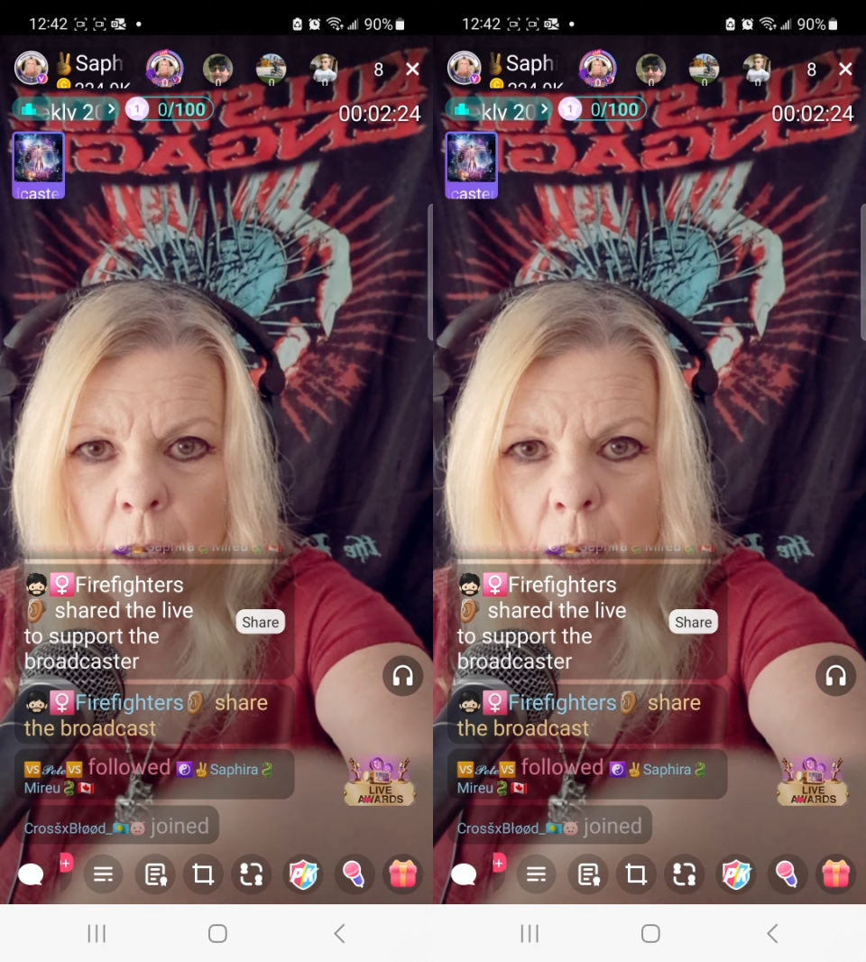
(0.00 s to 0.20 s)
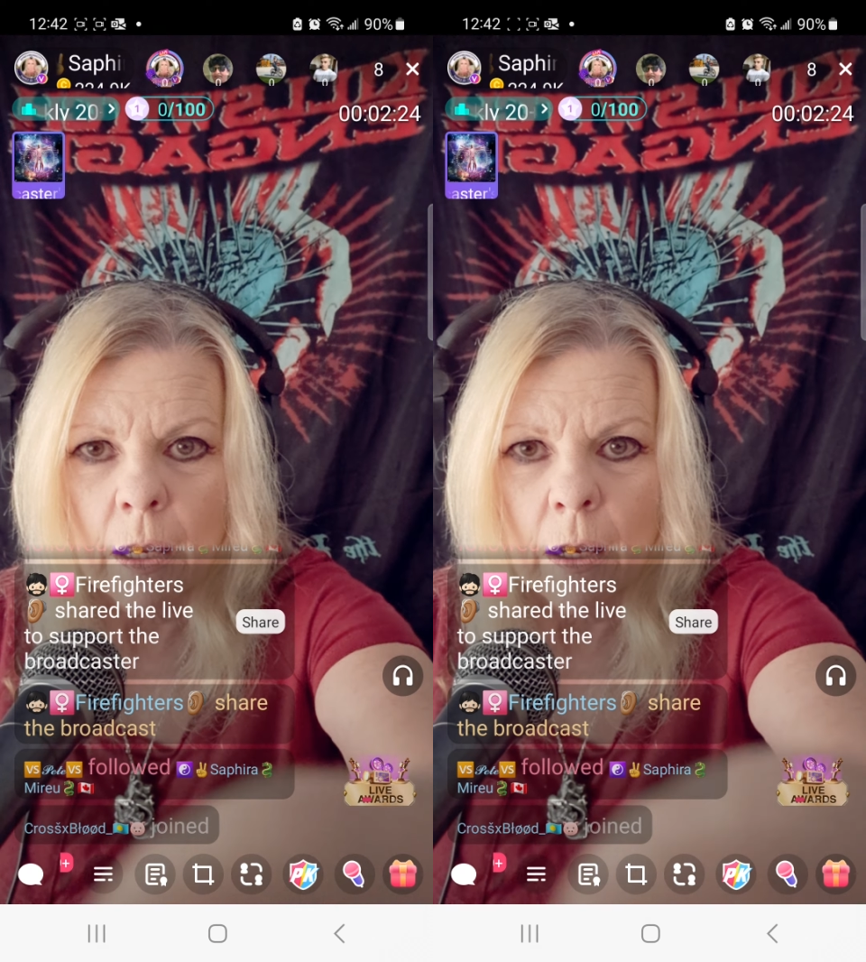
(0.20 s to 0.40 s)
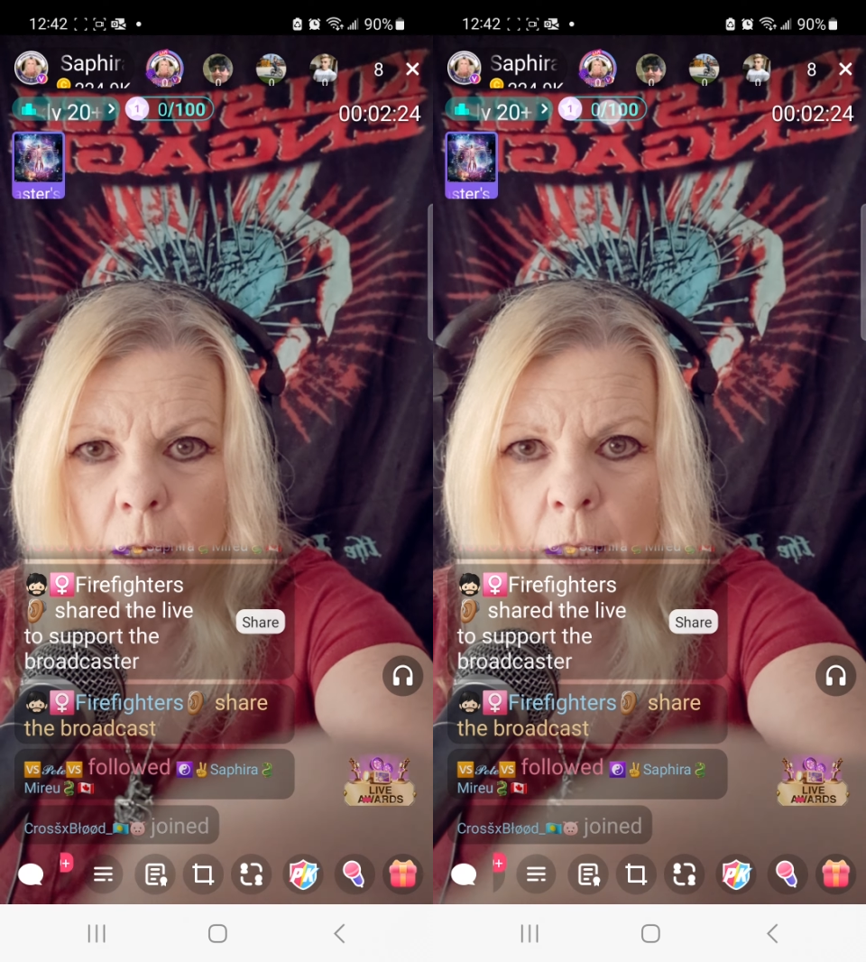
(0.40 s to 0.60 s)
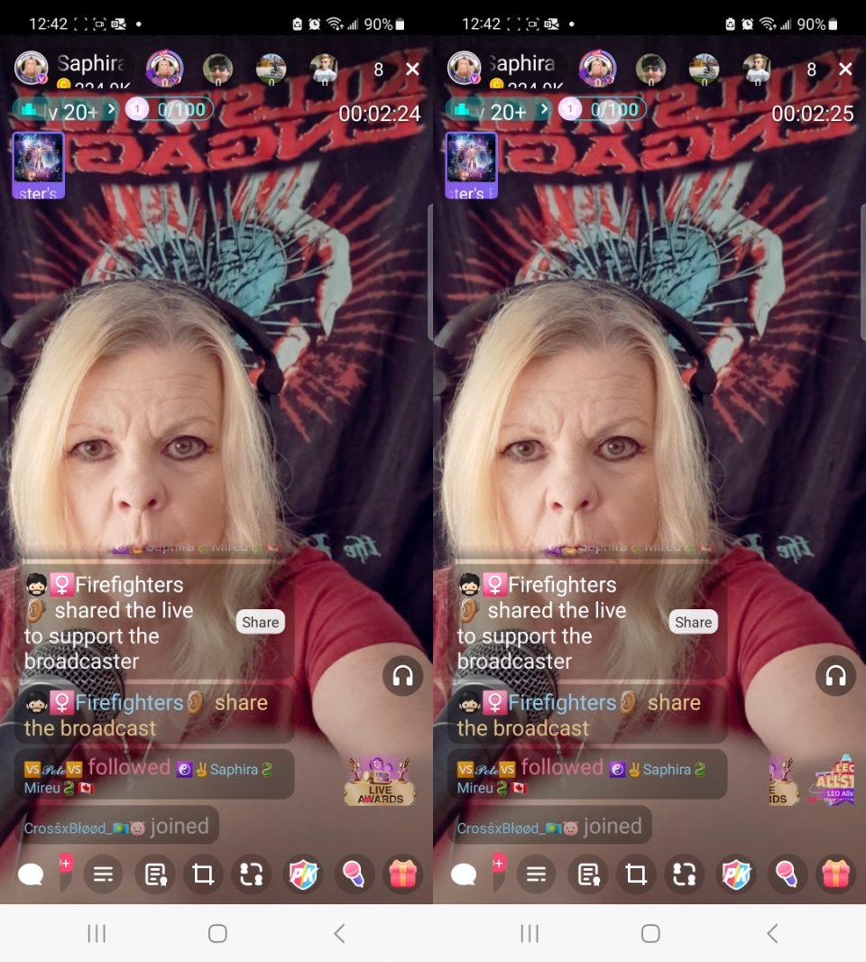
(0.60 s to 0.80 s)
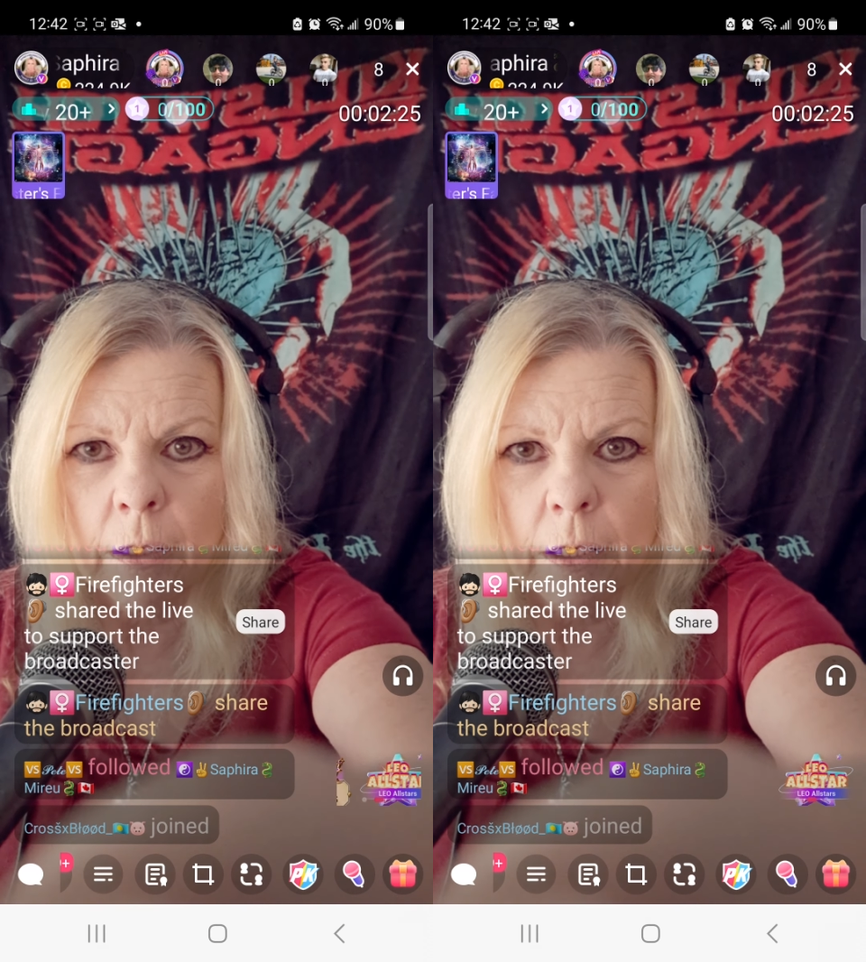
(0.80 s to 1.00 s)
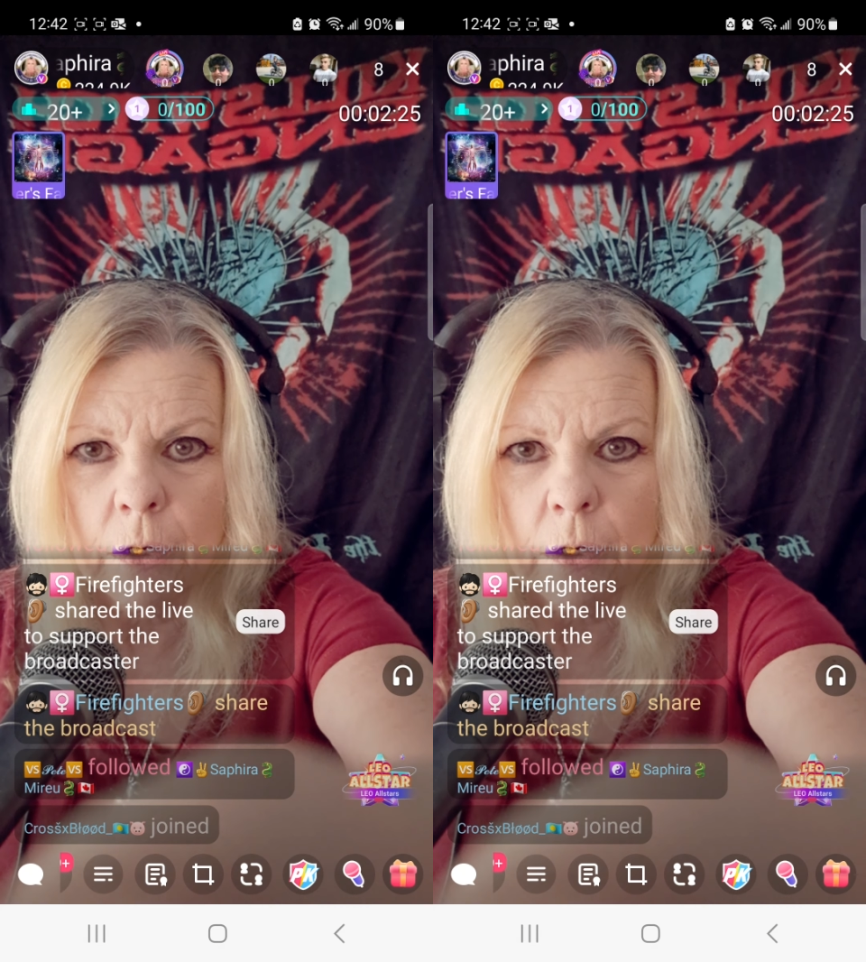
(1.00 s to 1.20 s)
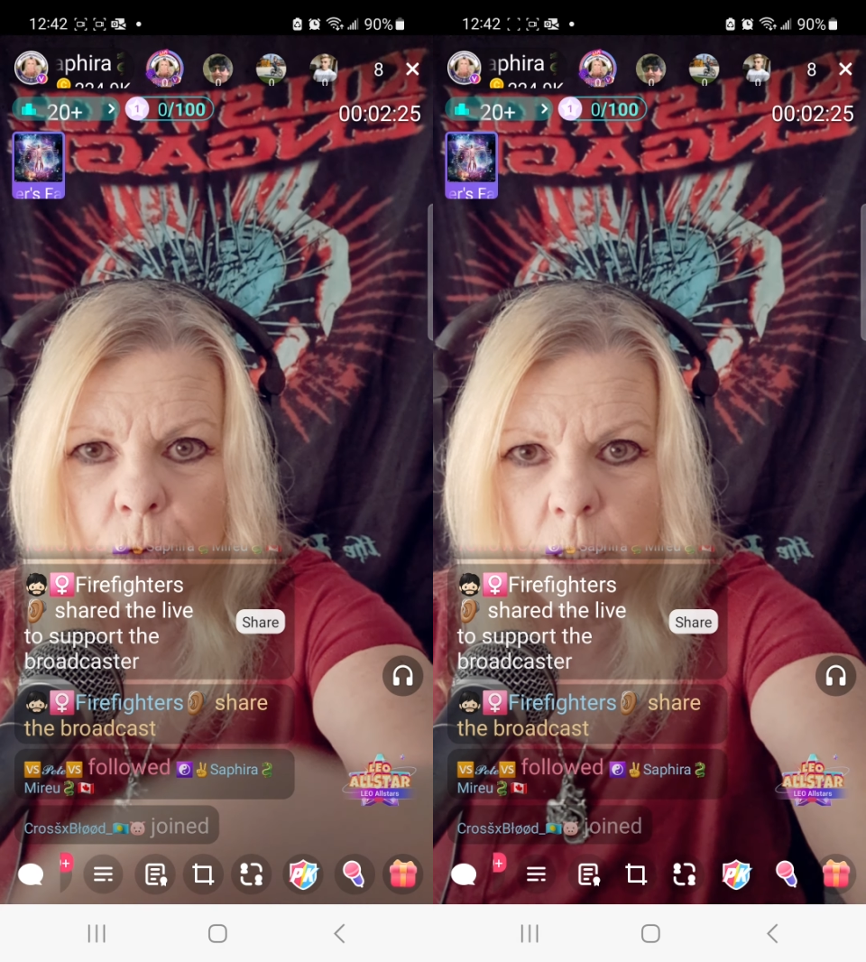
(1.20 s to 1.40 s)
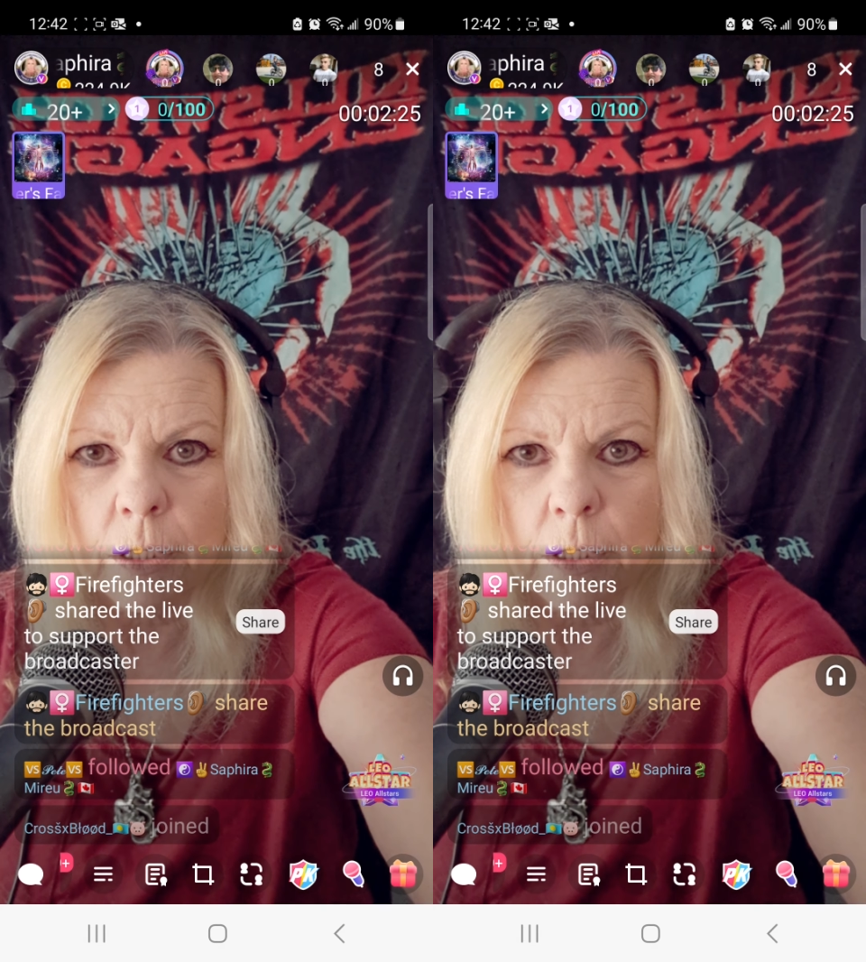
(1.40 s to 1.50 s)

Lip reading: In the middle here, there's a